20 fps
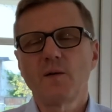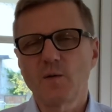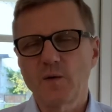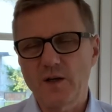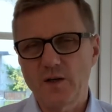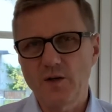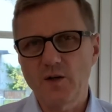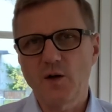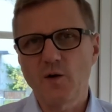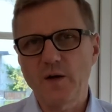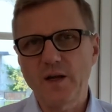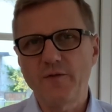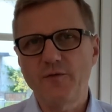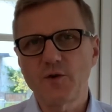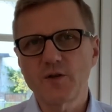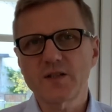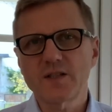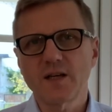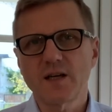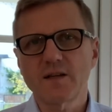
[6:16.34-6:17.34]
you know, if
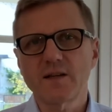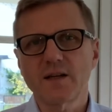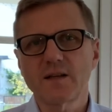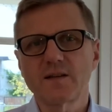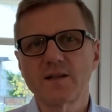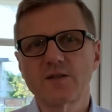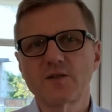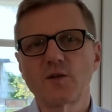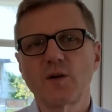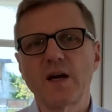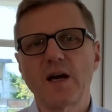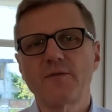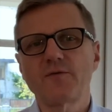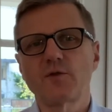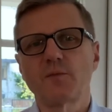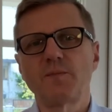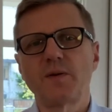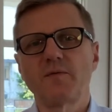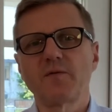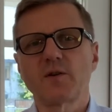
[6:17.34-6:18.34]
you start like this, you have
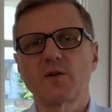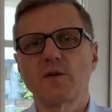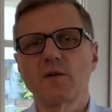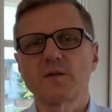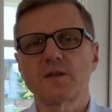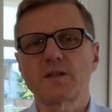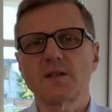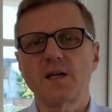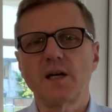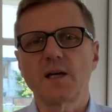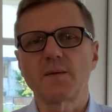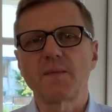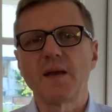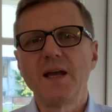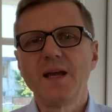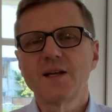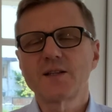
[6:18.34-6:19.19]
to pivot all the time.